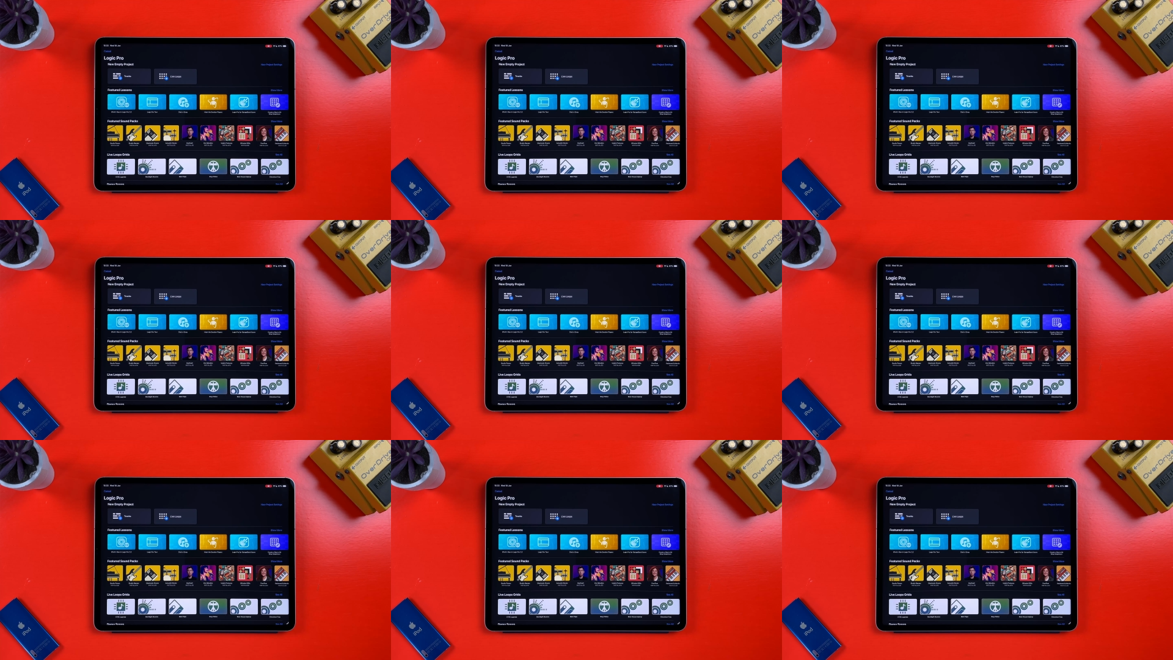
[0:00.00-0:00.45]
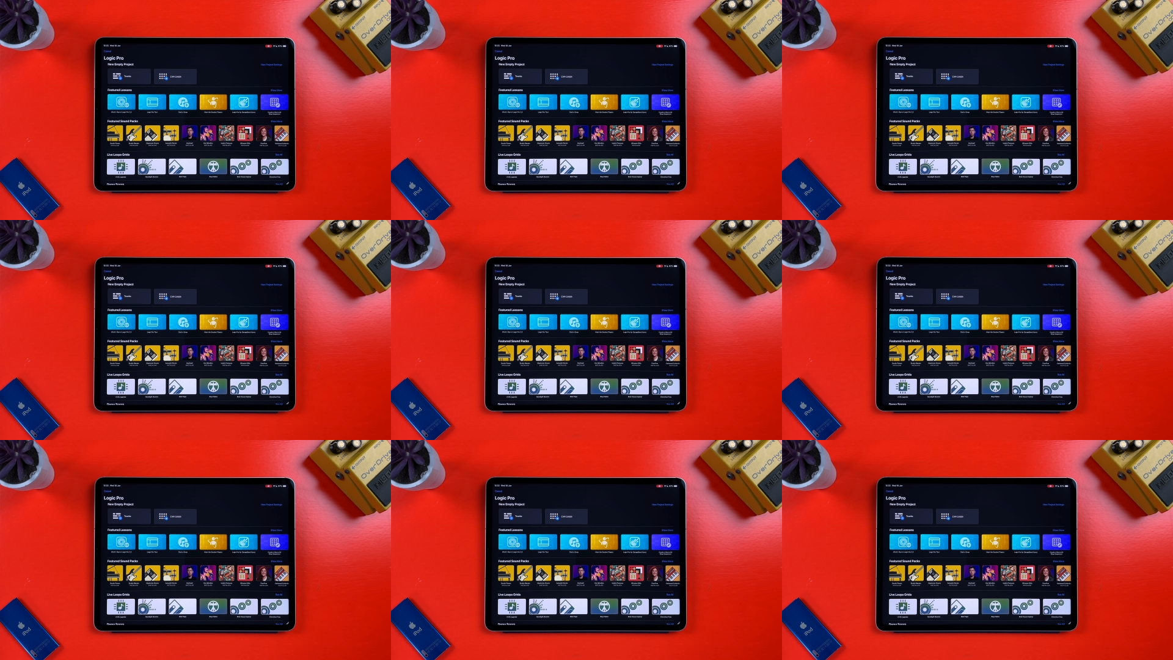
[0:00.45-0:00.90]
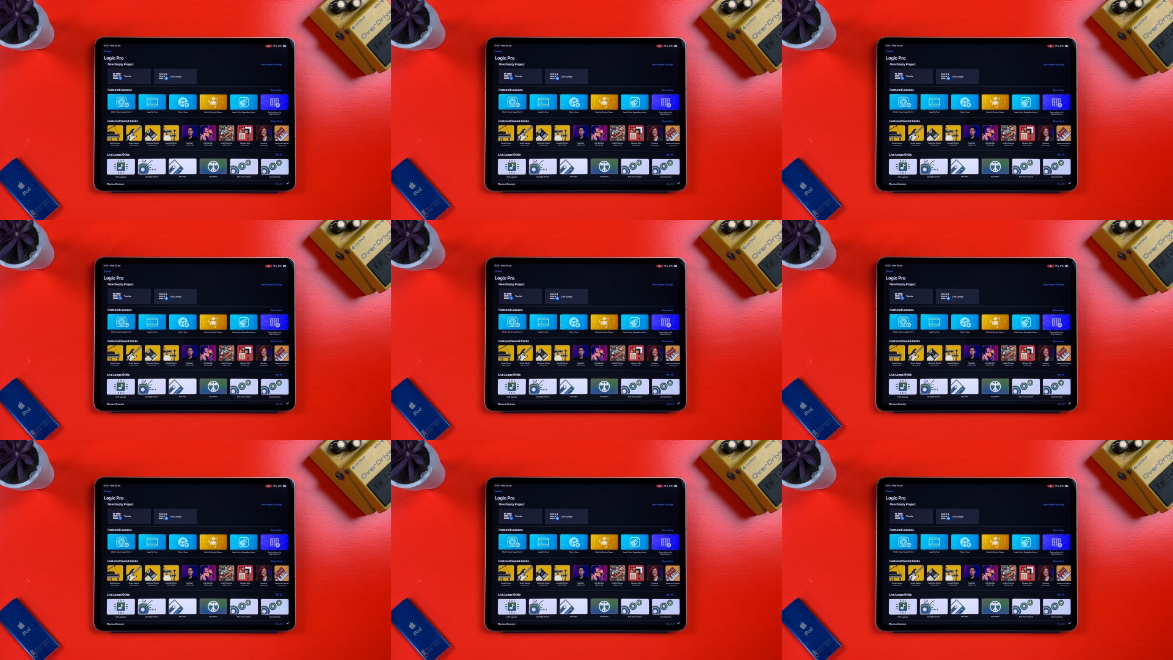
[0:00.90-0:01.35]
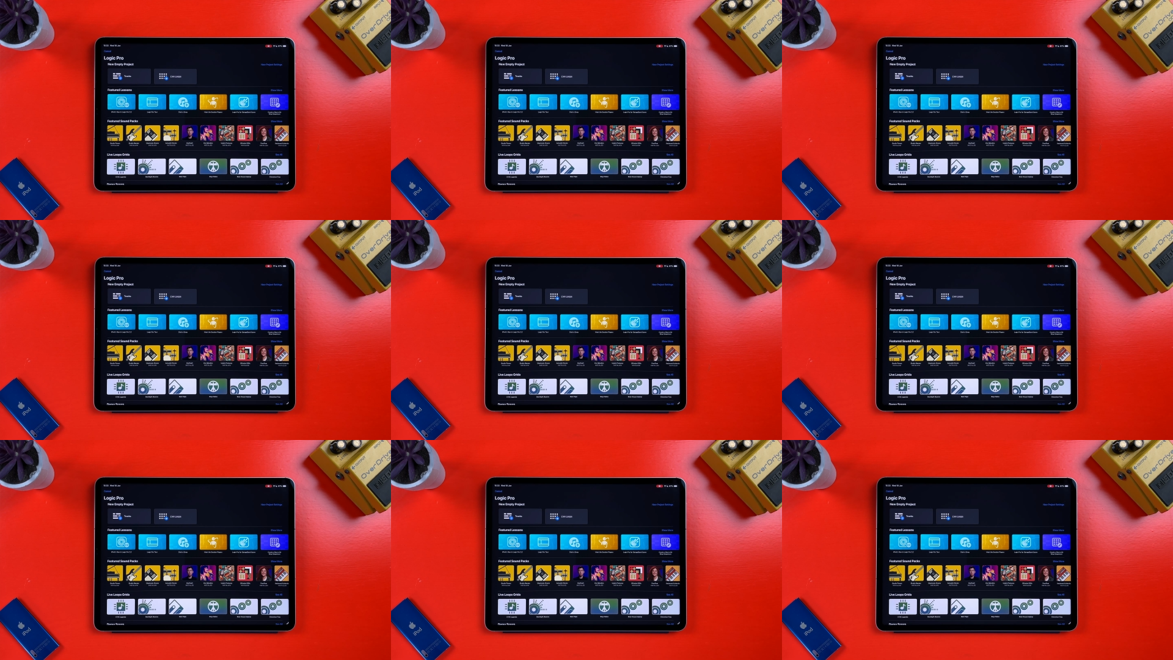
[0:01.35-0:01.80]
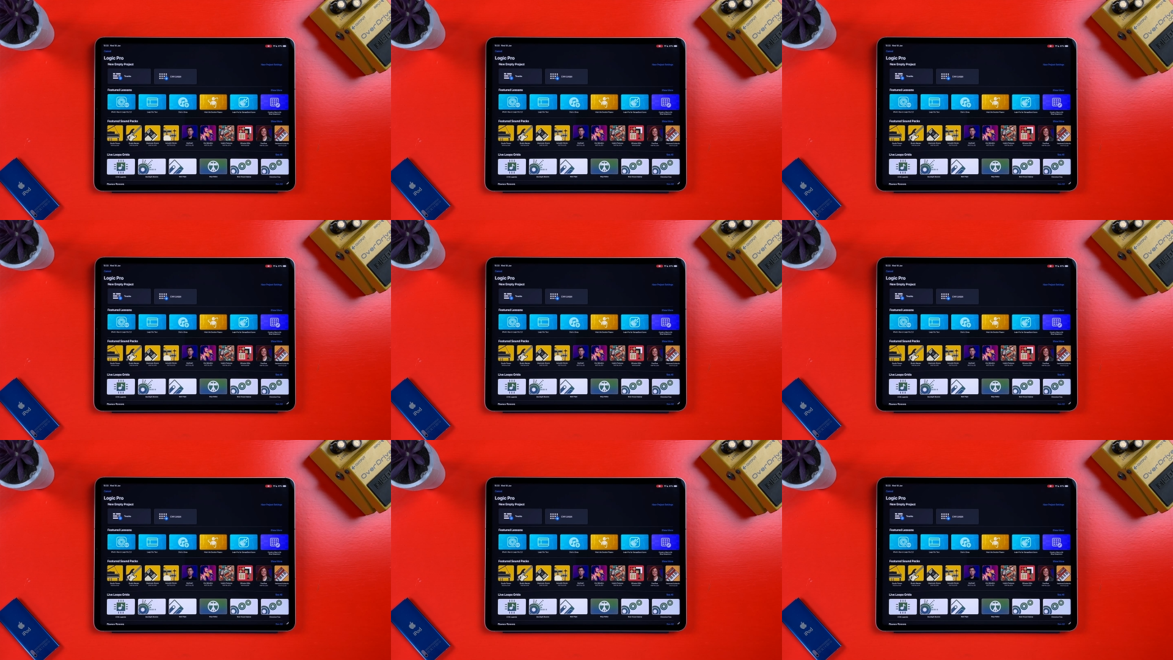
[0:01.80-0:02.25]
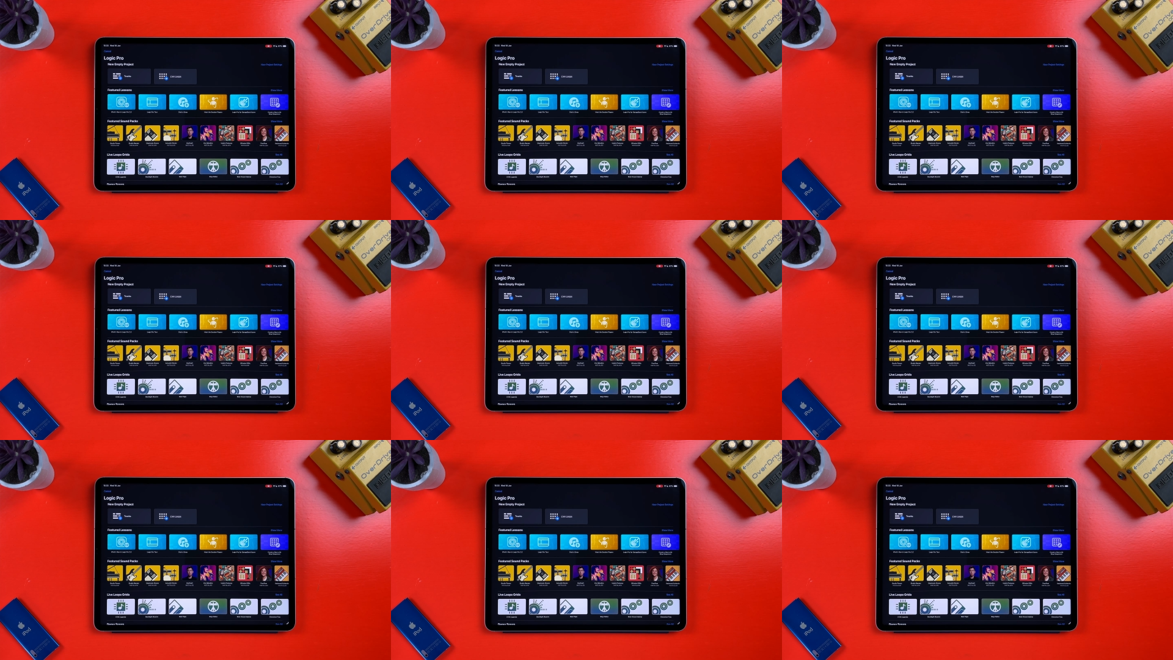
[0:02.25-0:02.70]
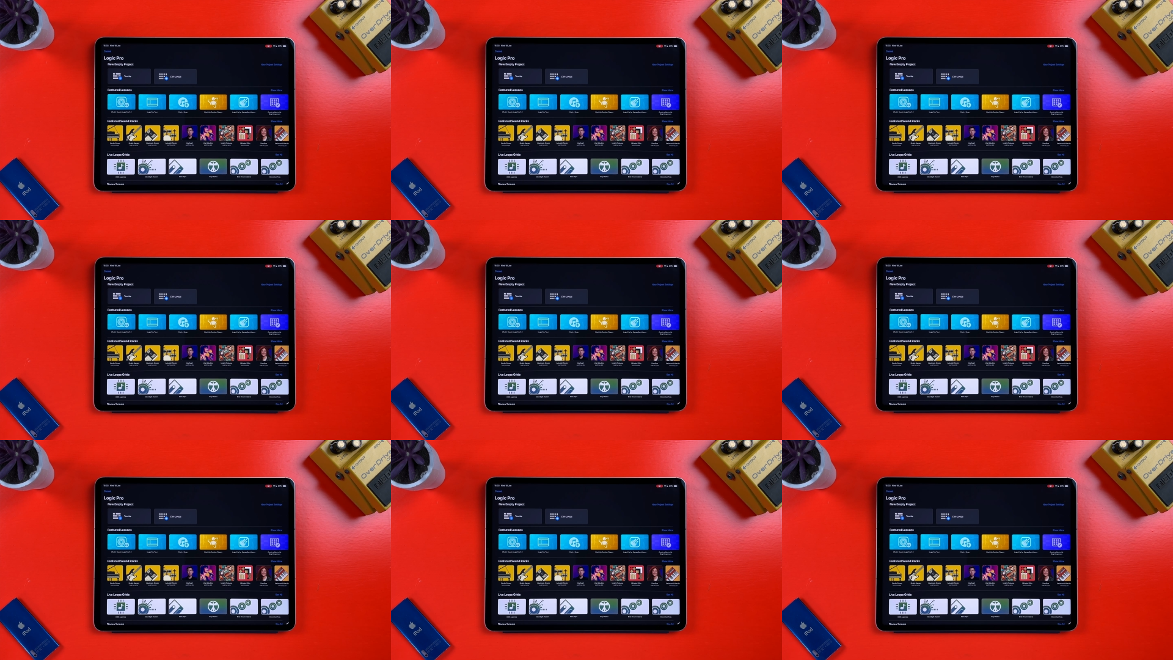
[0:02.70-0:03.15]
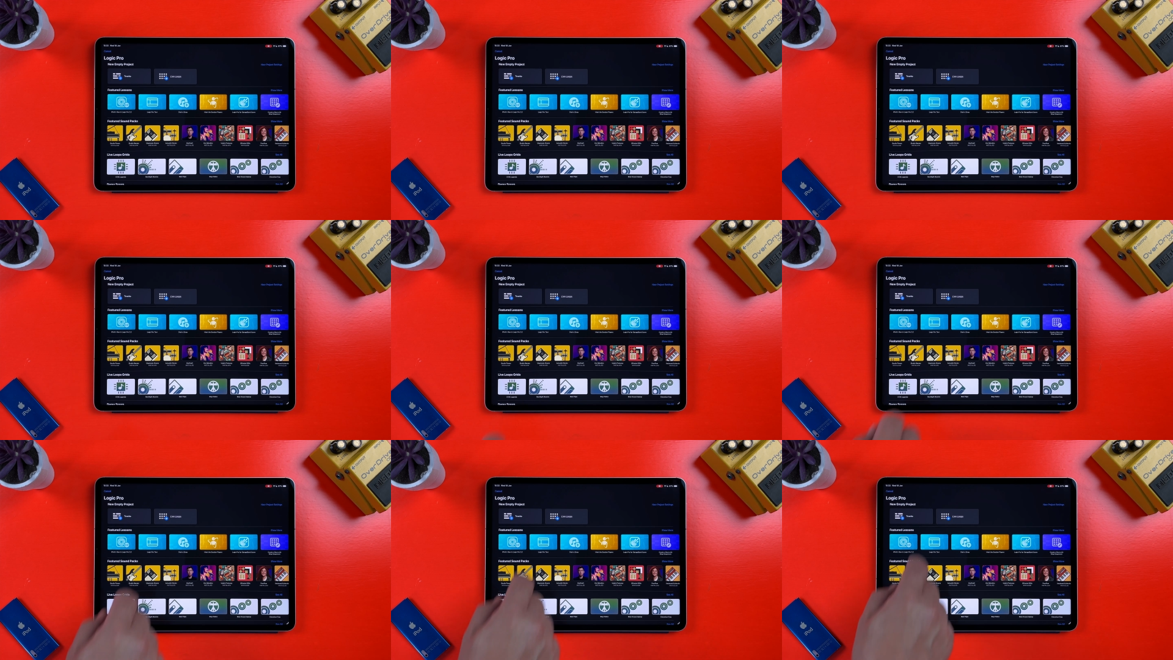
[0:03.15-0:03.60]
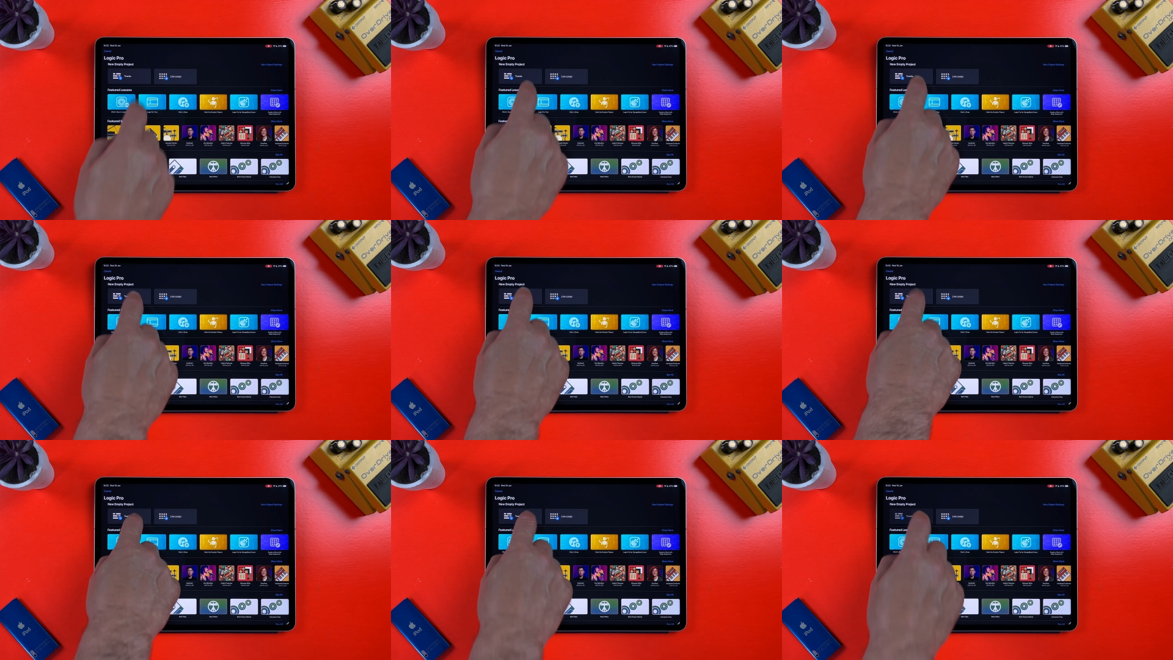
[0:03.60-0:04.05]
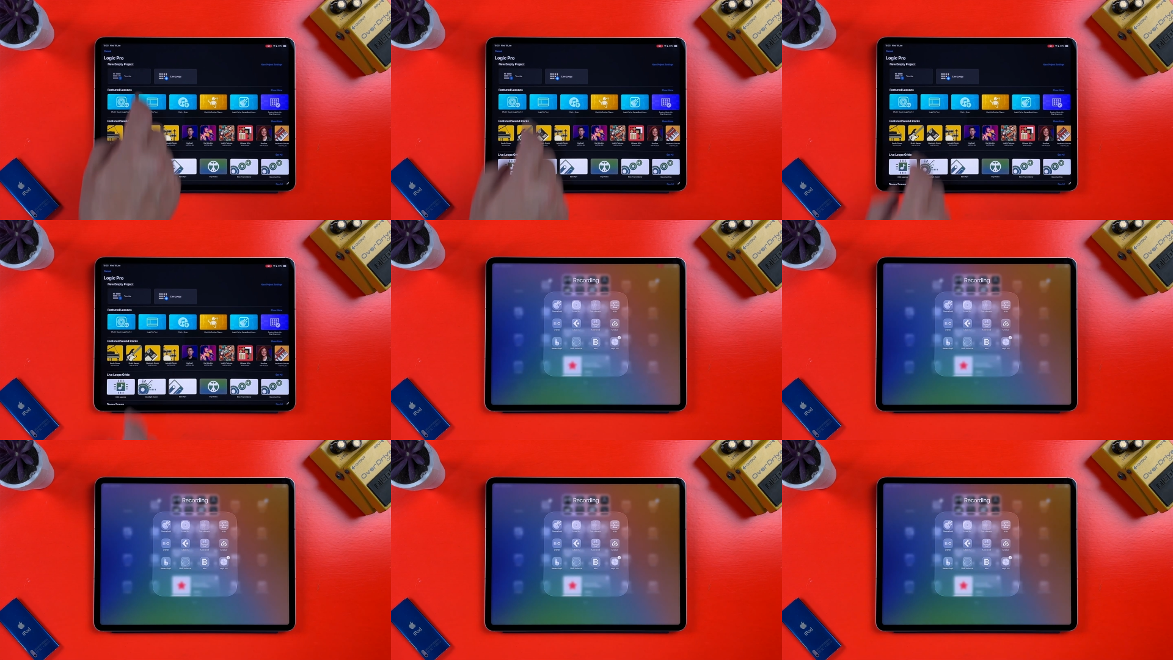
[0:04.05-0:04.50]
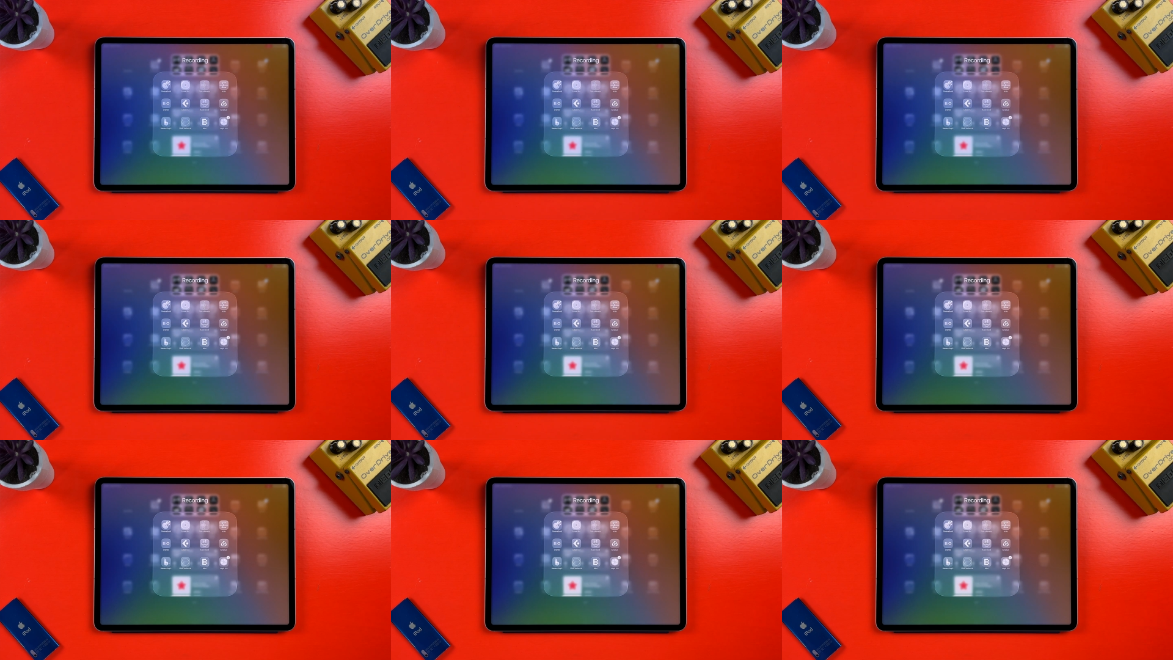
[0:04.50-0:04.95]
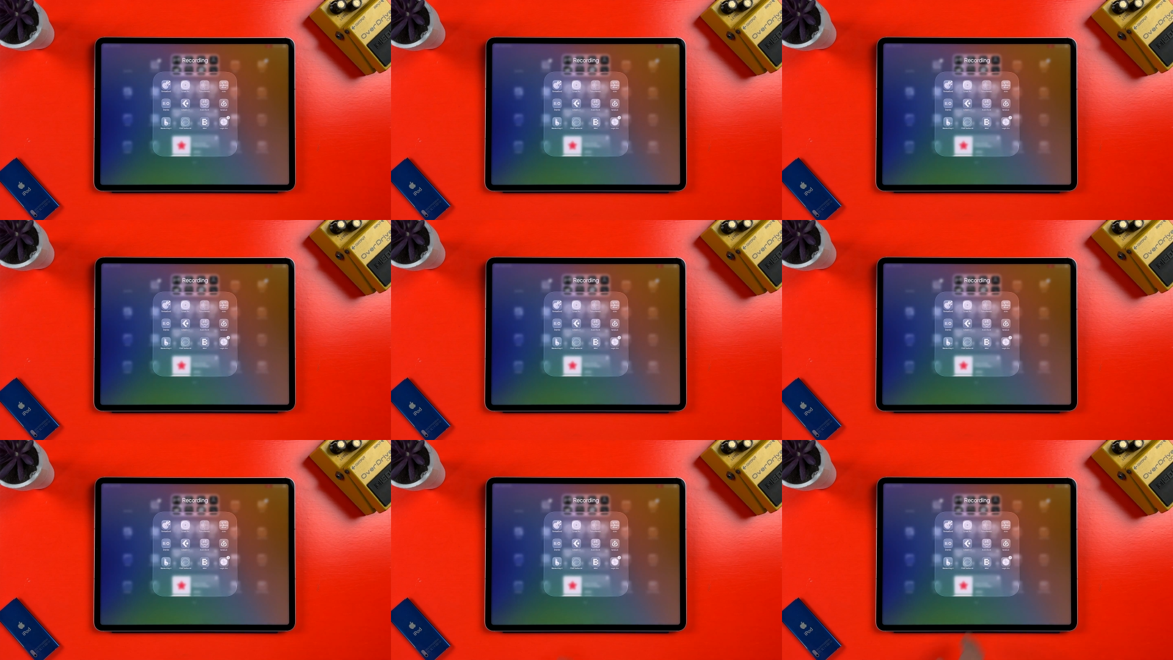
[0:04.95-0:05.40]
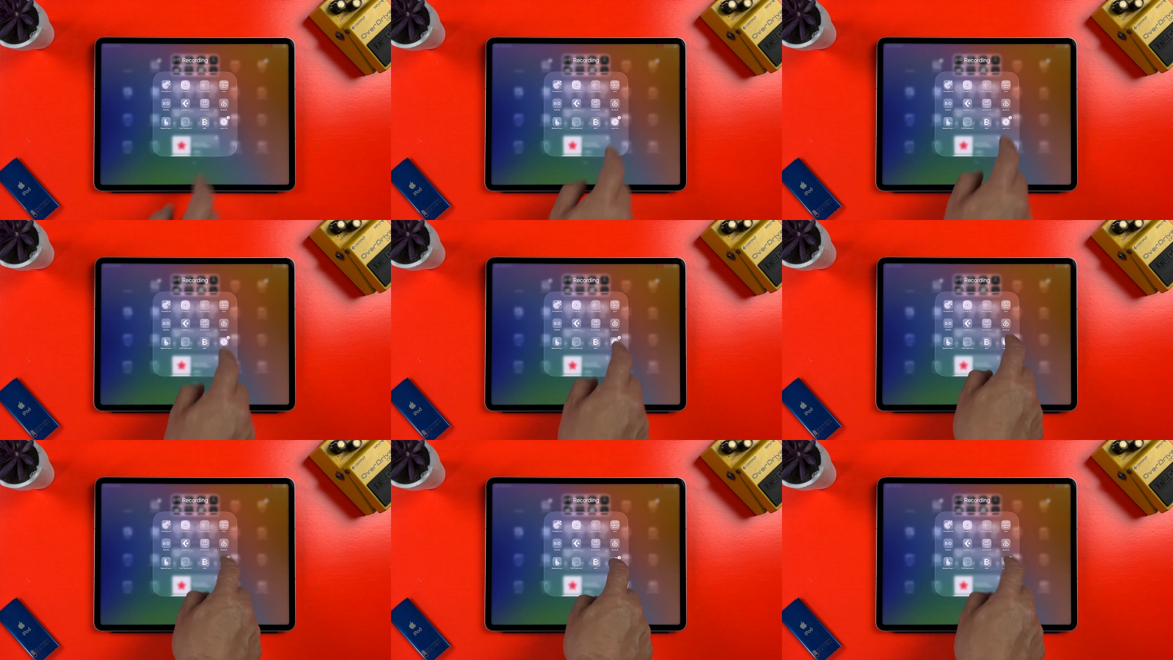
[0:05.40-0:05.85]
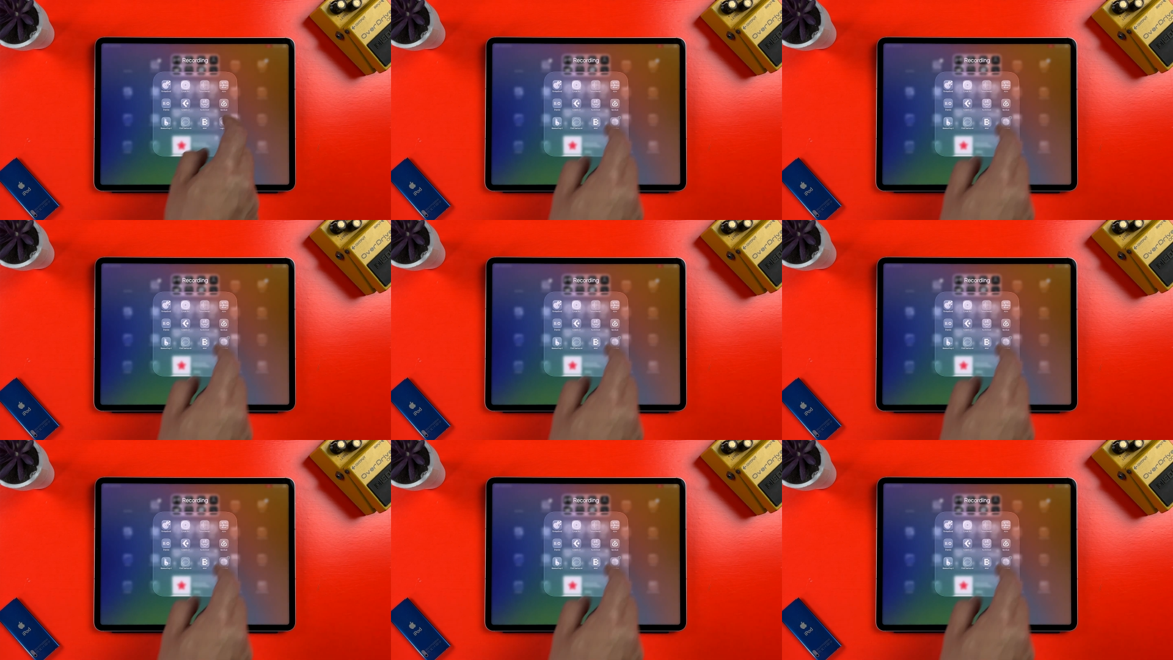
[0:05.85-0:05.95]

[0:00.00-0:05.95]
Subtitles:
Nobody's mouth can be seen.